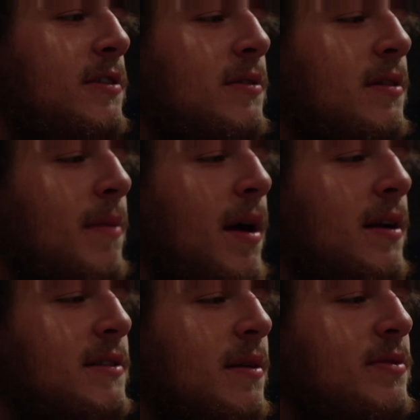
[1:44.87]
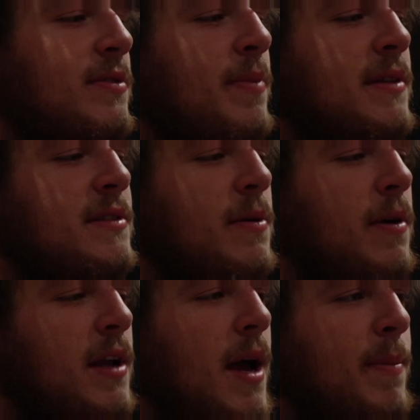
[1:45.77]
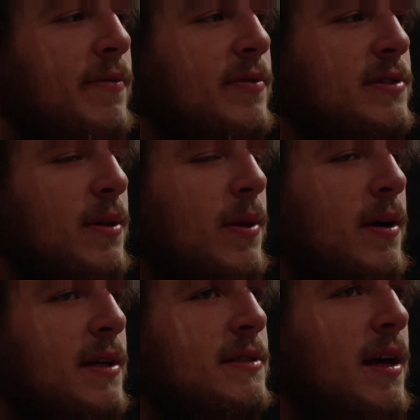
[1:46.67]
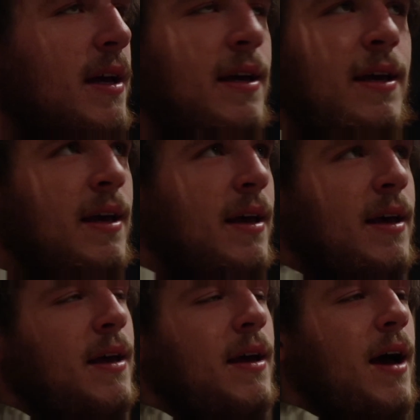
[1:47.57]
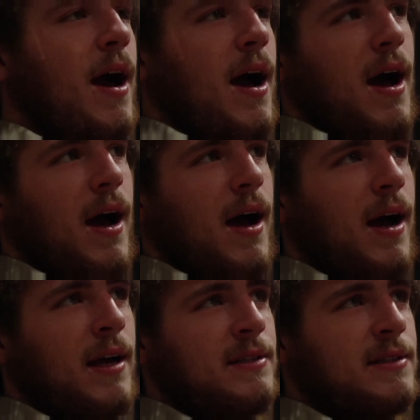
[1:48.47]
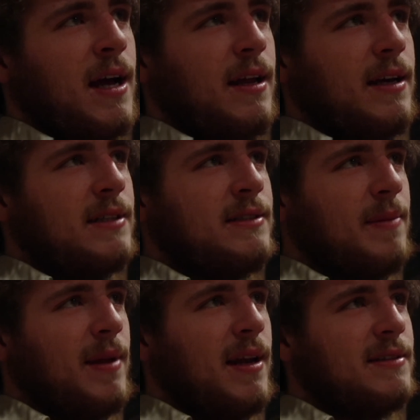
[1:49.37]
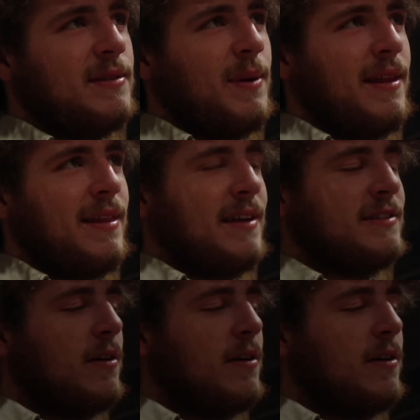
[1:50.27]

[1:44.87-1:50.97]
the truth of the matter is I've been so unhappy for so long, it's like, I just kind of accept that as the way things